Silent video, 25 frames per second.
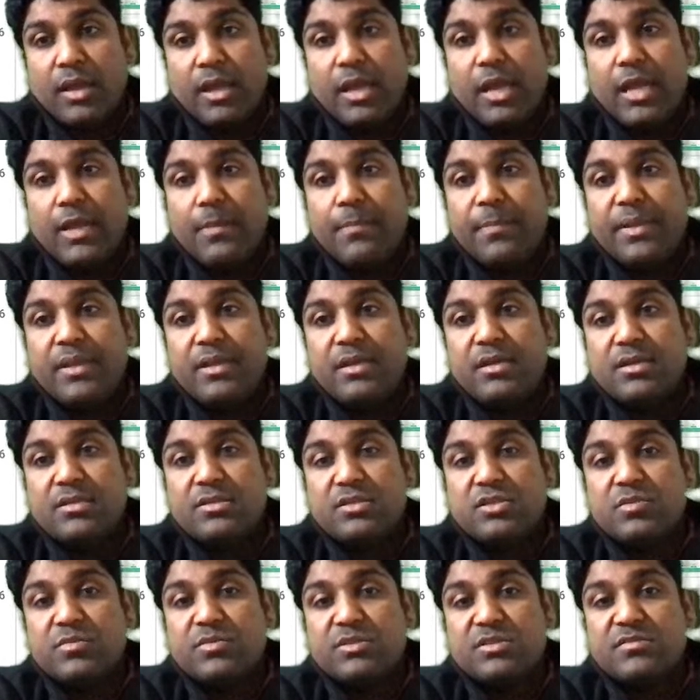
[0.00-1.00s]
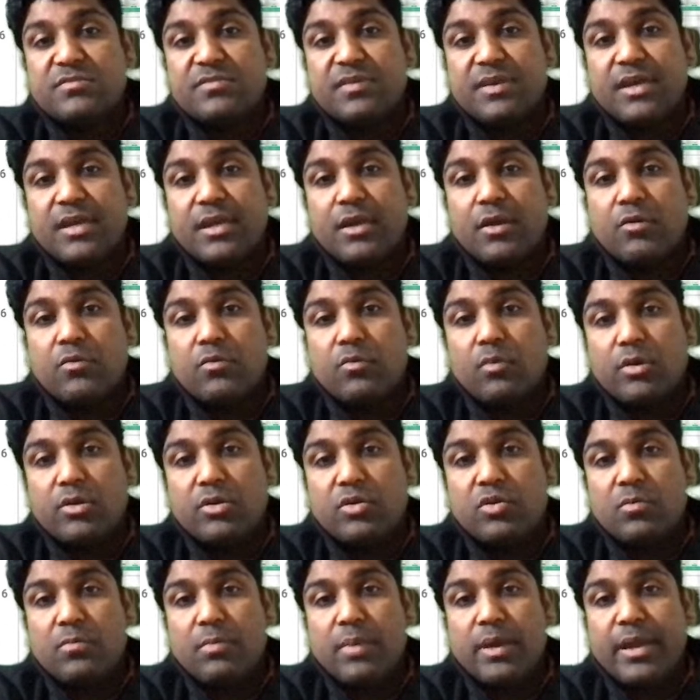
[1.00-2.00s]
Helping consumers figure out
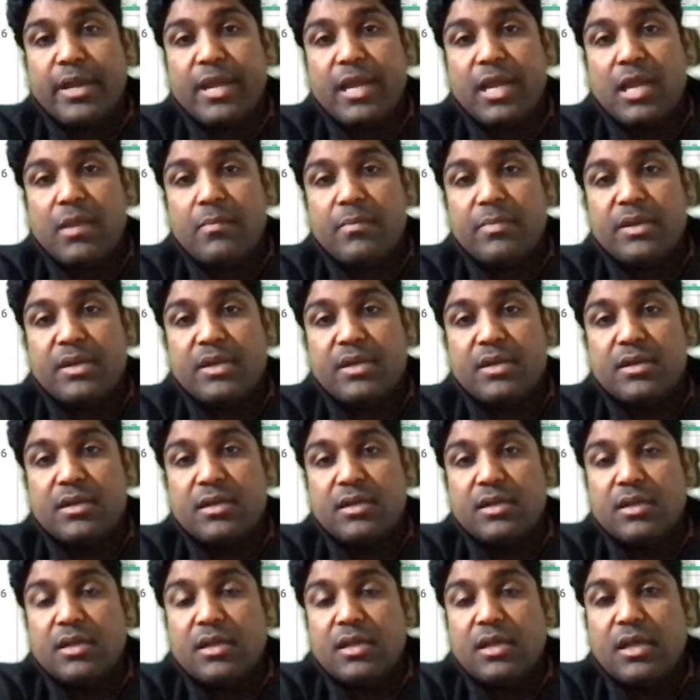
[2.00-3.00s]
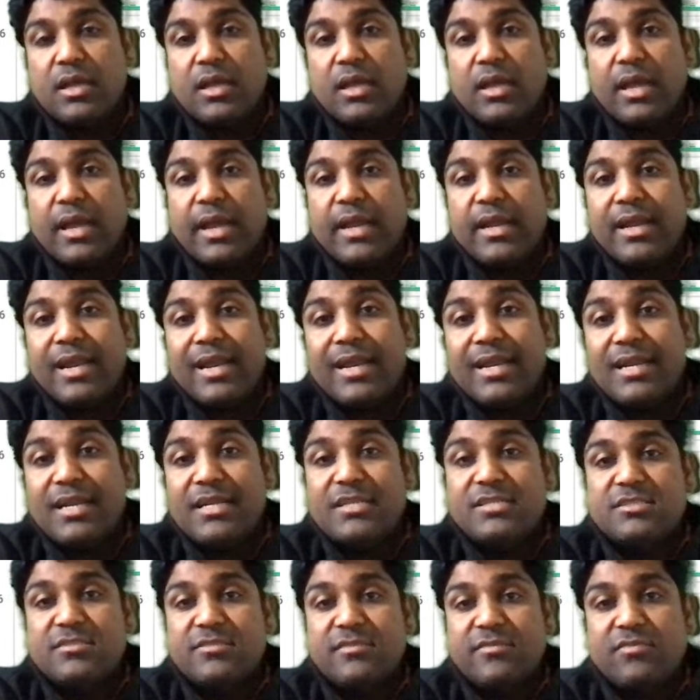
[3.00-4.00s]
what to buy amid an
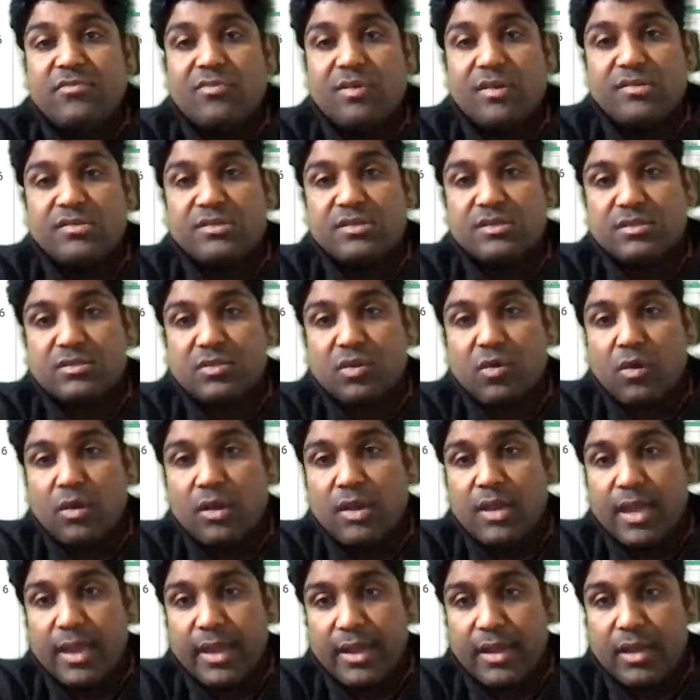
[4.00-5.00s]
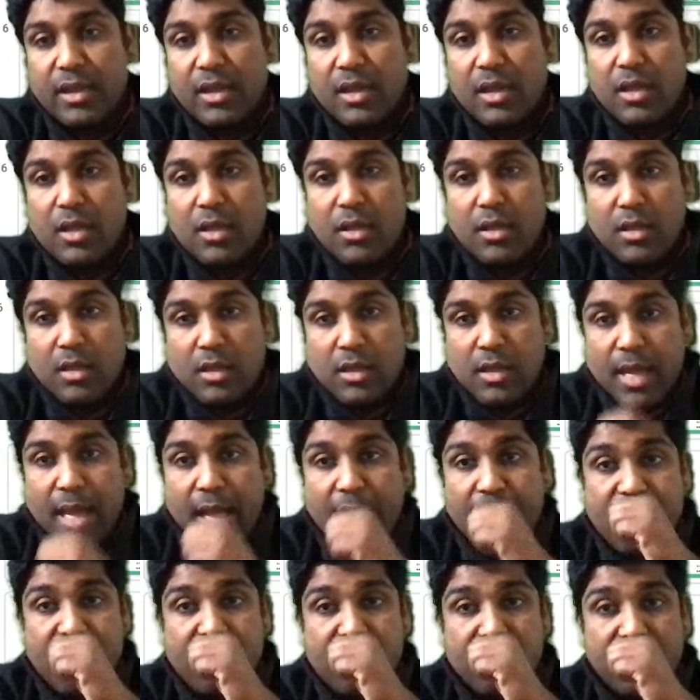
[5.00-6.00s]
endless sea of choices online
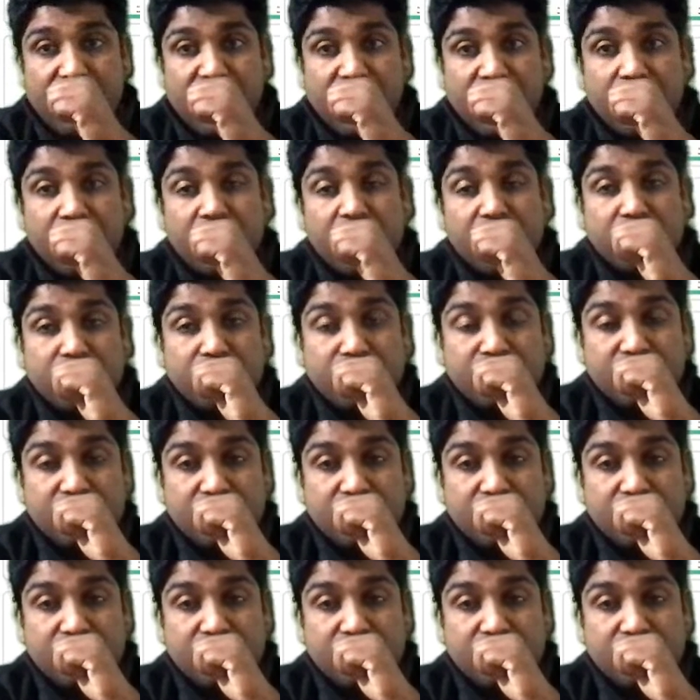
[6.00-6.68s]
has become a